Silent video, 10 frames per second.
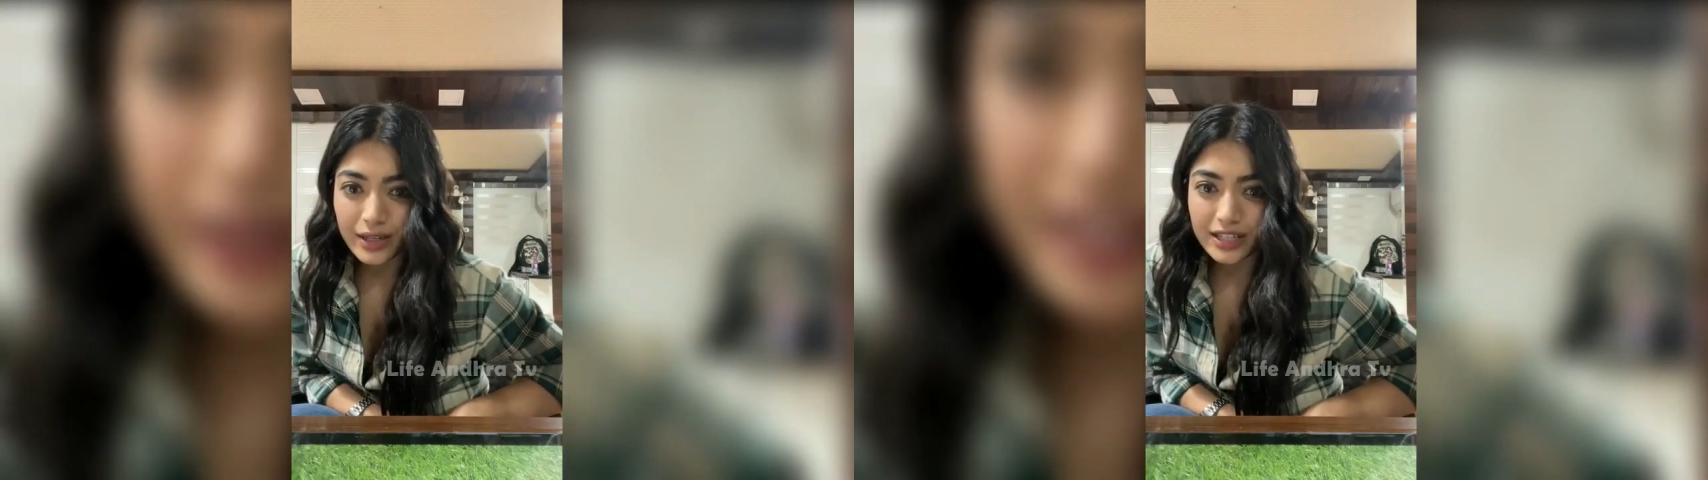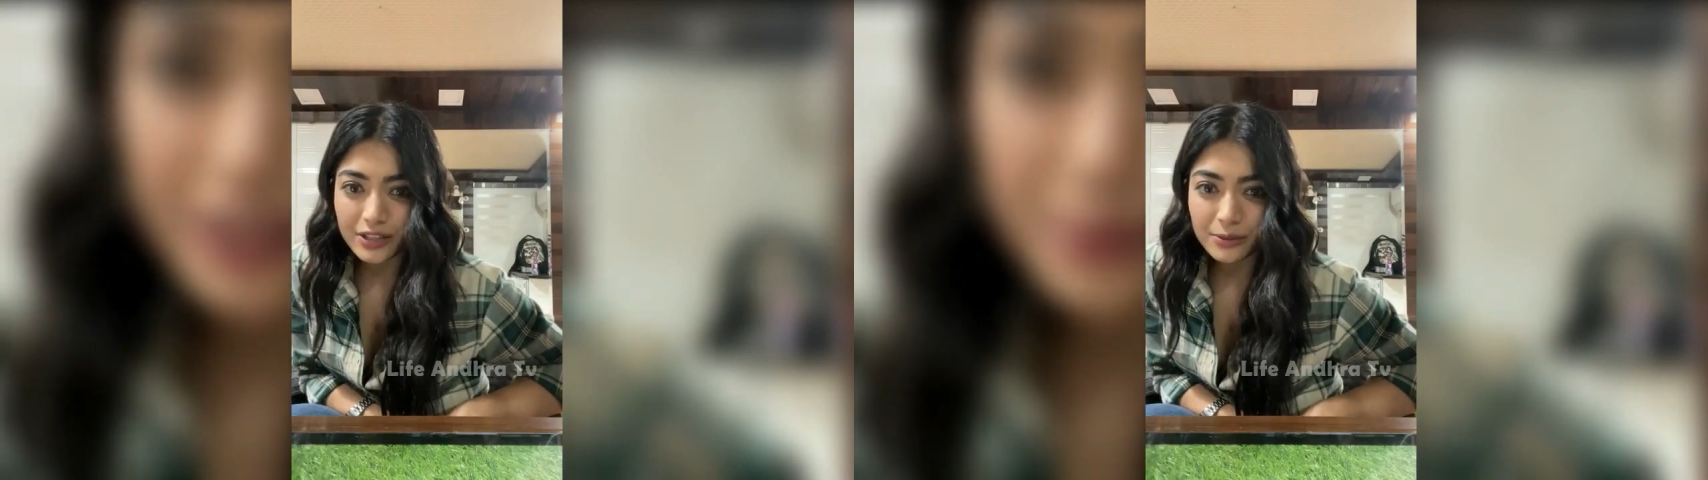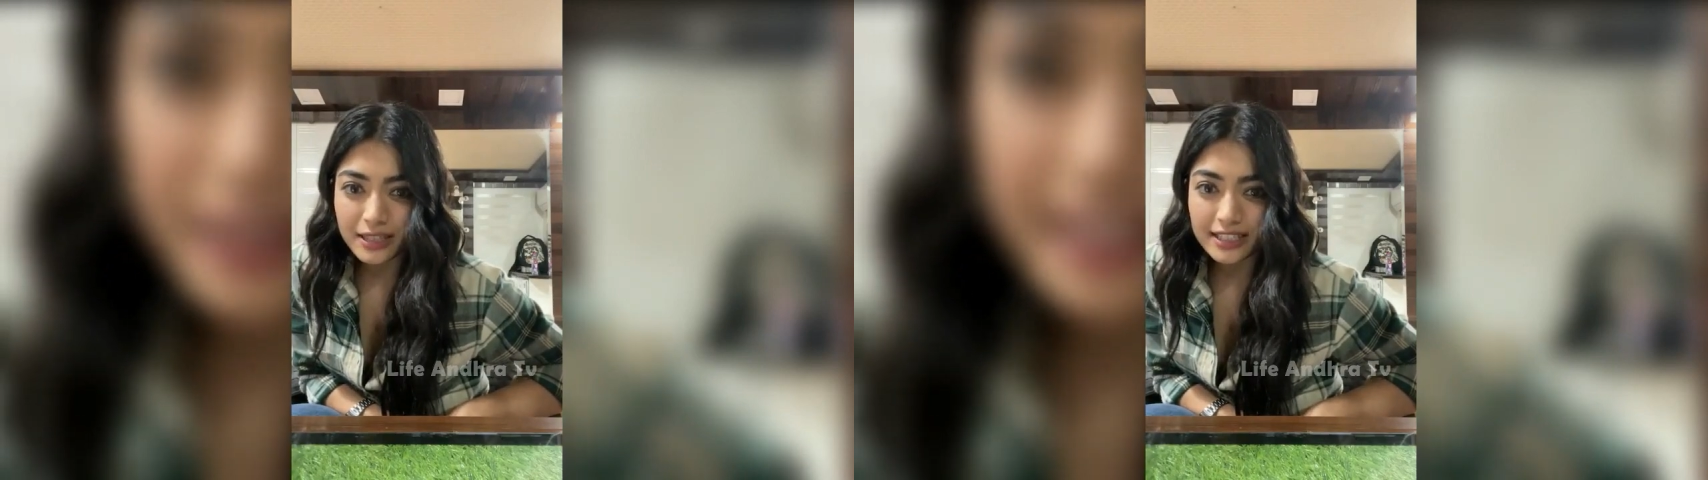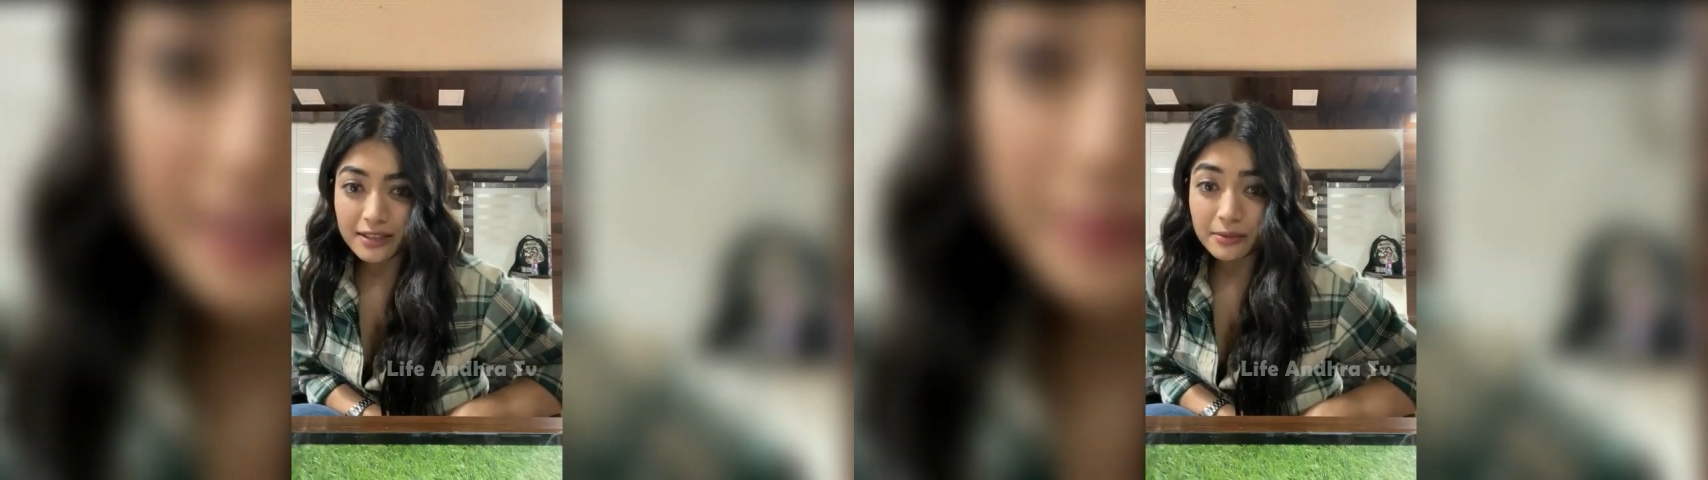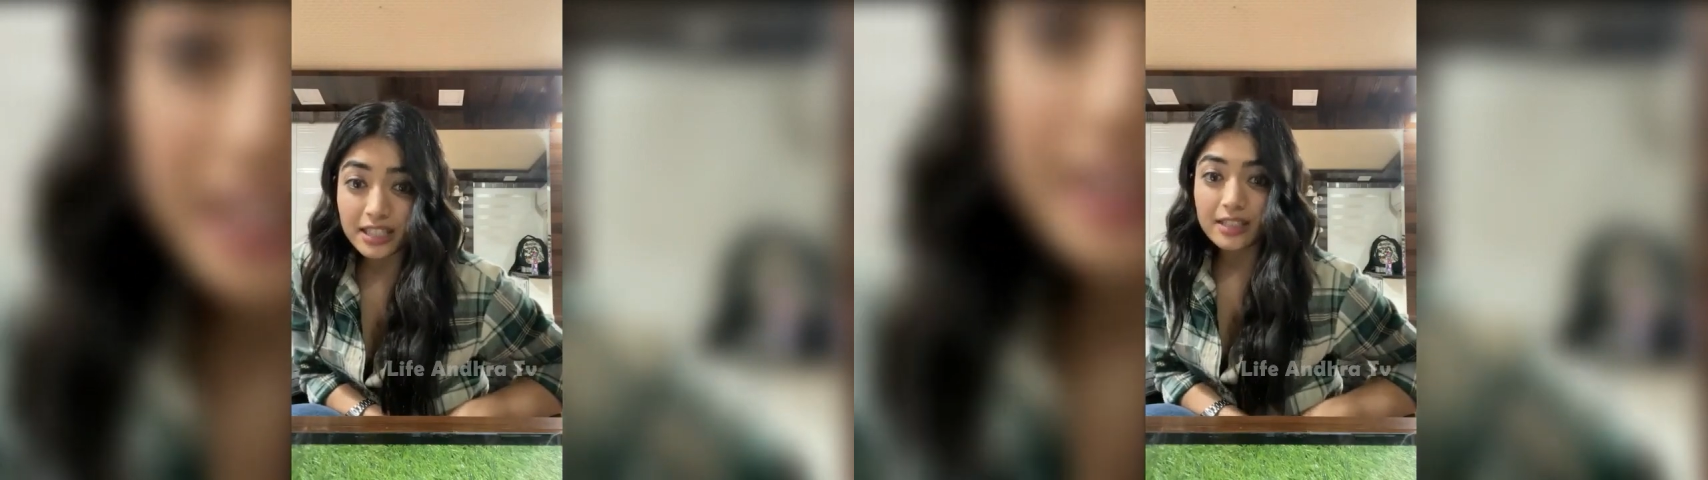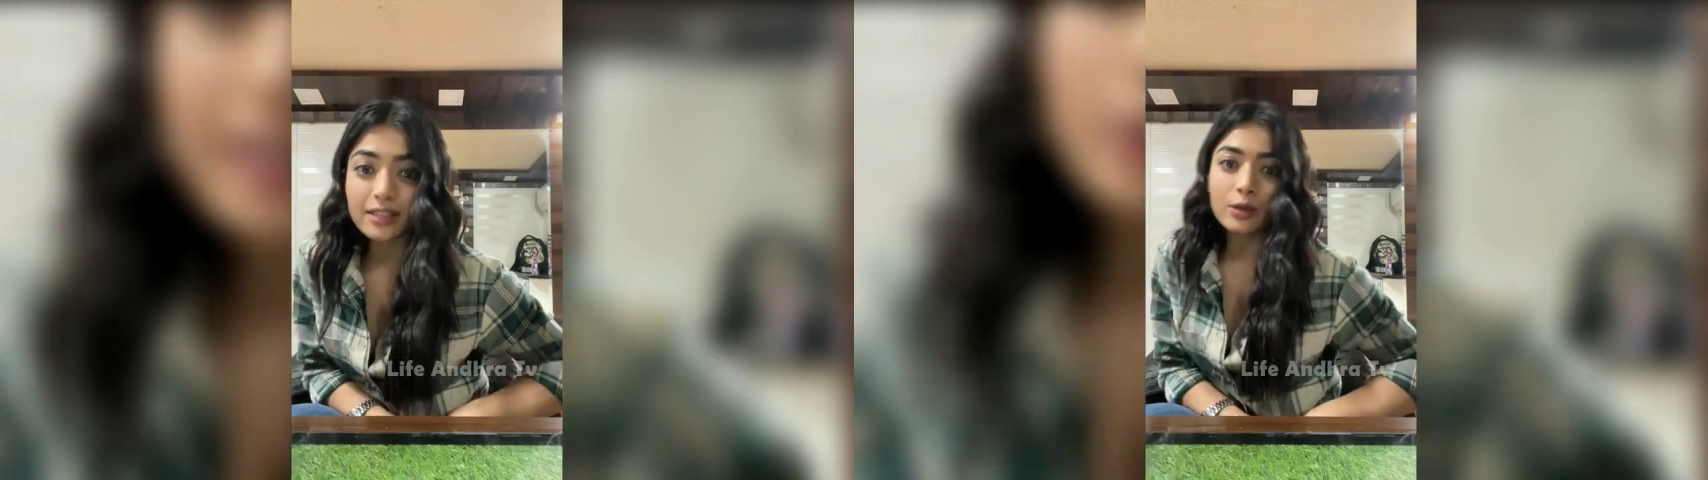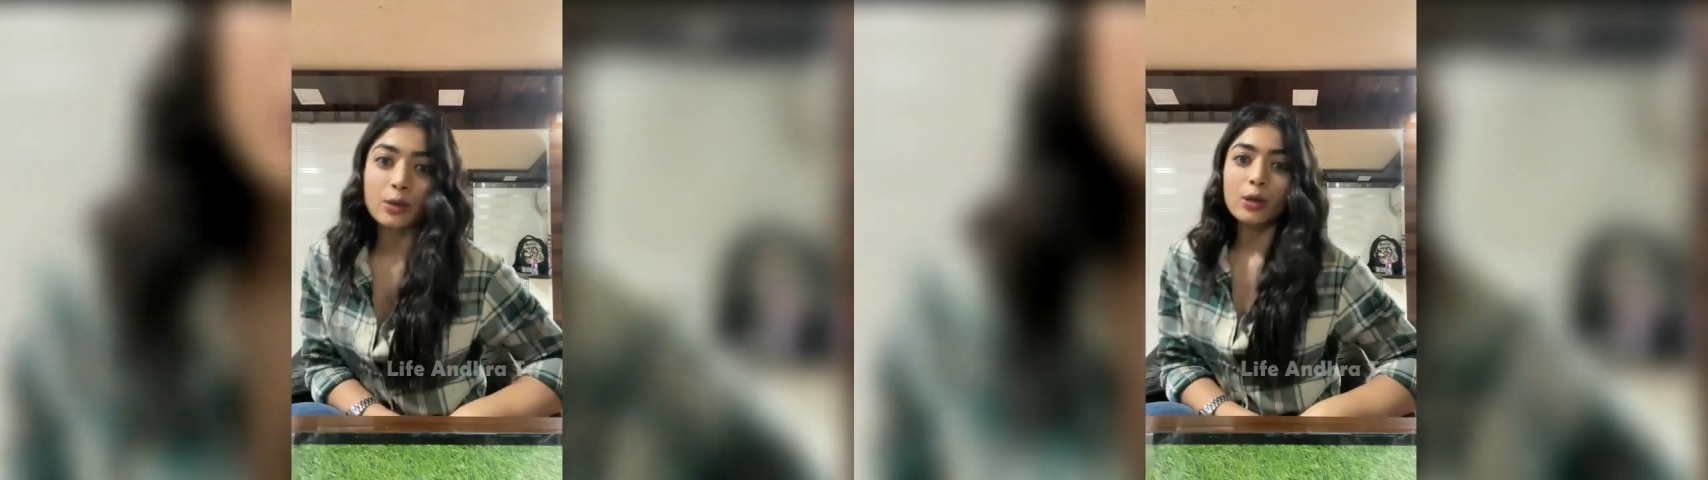When are you meeting me?